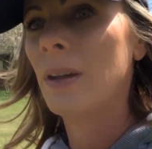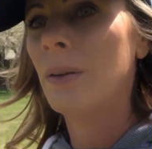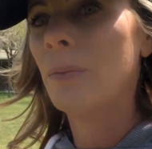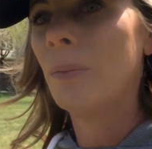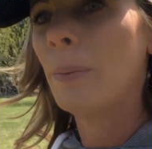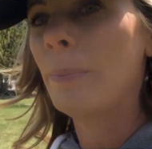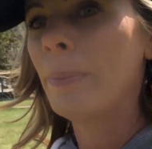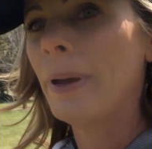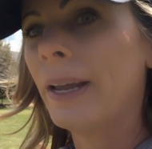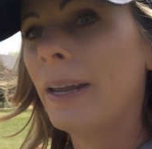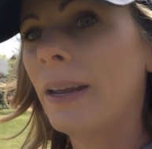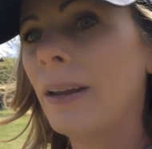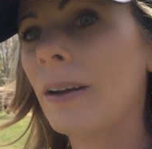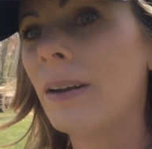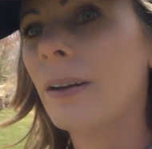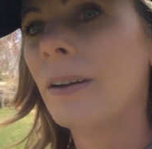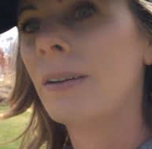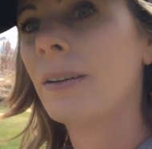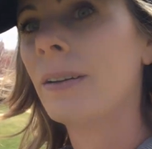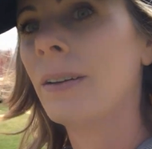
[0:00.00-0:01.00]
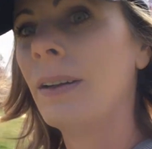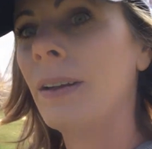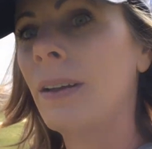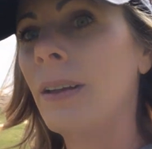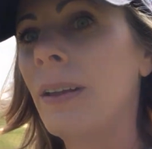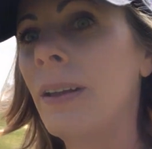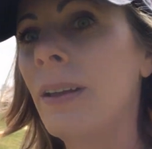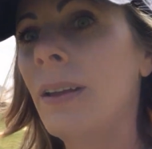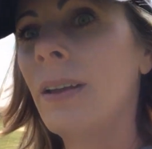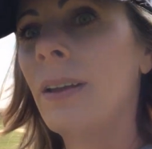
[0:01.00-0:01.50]
Right back here
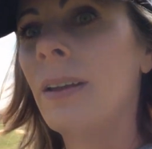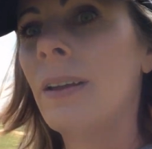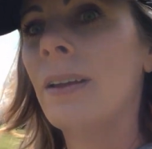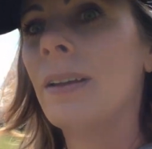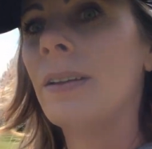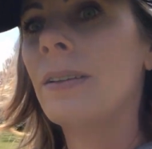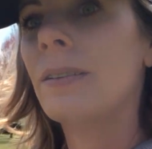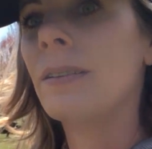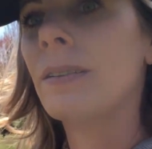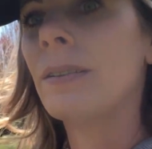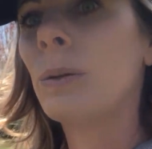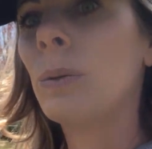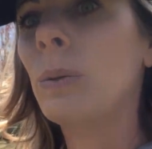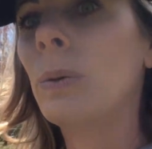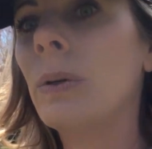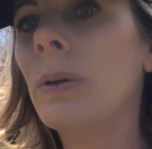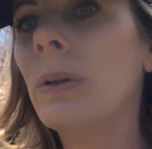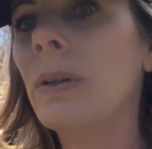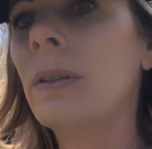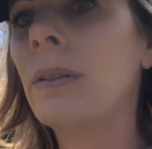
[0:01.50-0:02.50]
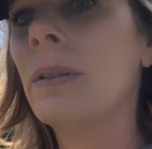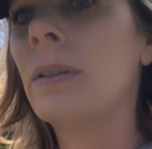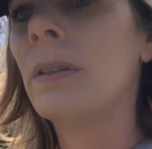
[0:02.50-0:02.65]
is the school,